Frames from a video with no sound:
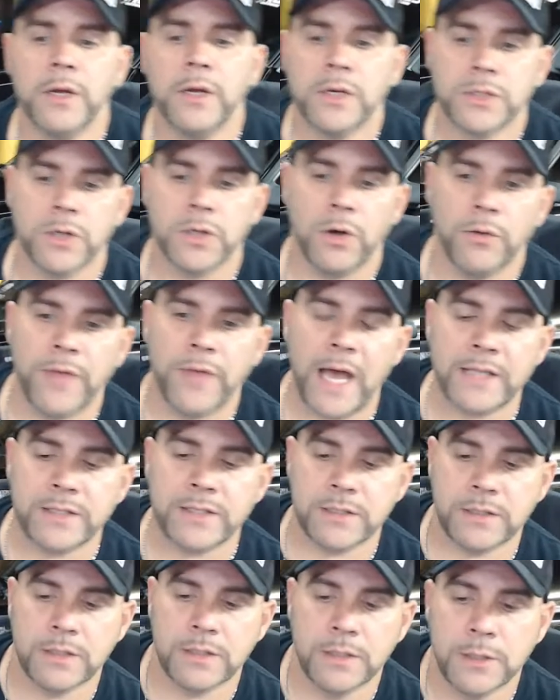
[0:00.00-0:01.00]
So
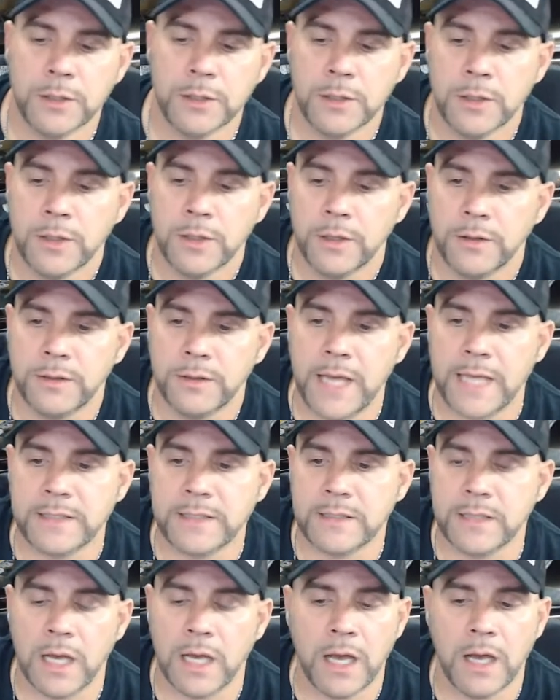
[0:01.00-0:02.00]
that's
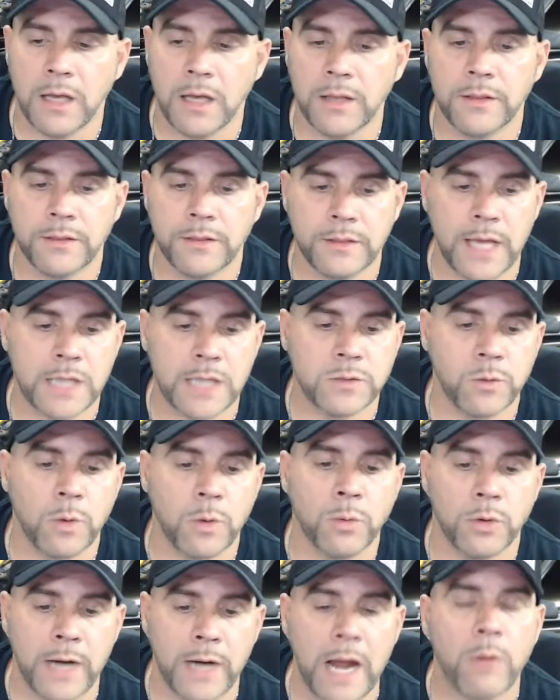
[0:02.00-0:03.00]
where
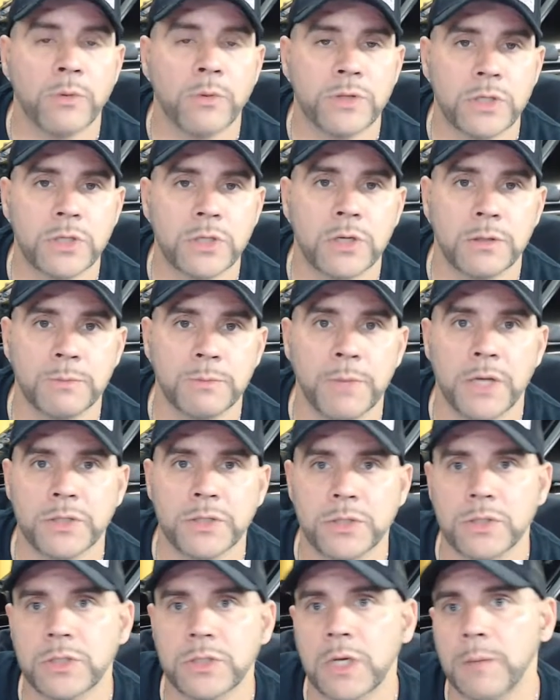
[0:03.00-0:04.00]
we're at with the
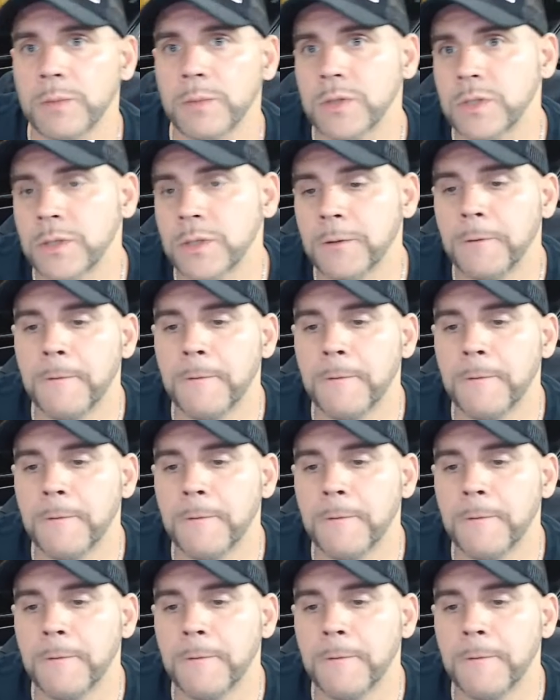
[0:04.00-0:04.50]
combustion chambers.